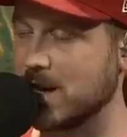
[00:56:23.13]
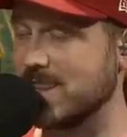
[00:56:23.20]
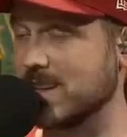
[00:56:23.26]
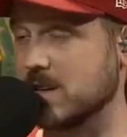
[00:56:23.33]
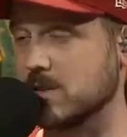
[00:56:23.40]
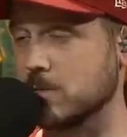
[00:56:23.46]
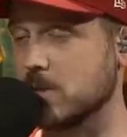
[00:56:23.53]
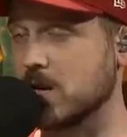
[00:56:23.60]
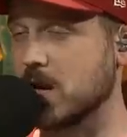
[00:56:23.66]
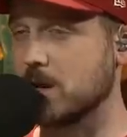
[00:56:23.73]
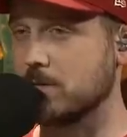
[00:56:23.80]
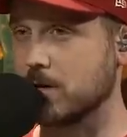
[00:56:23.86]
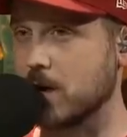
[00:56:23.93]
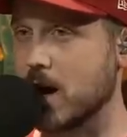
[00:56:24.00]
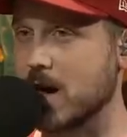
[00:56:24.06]
I think it's a big game
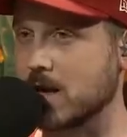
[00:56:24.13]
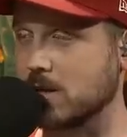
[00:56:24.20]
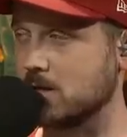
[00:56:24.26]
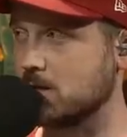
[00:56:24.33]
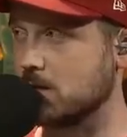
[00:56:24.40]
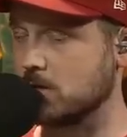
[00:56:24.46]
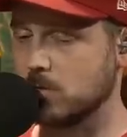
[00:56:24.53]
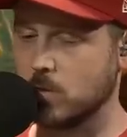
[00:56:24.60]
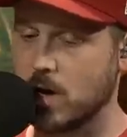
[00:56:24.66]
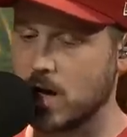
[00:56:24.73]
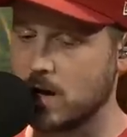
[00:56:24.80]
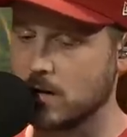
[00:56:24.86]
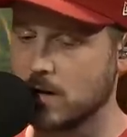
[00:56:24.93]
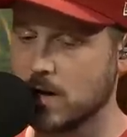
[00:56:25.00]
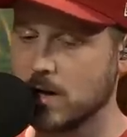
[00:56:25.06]
for Hockenson as
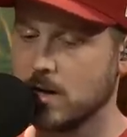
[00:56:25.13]
well.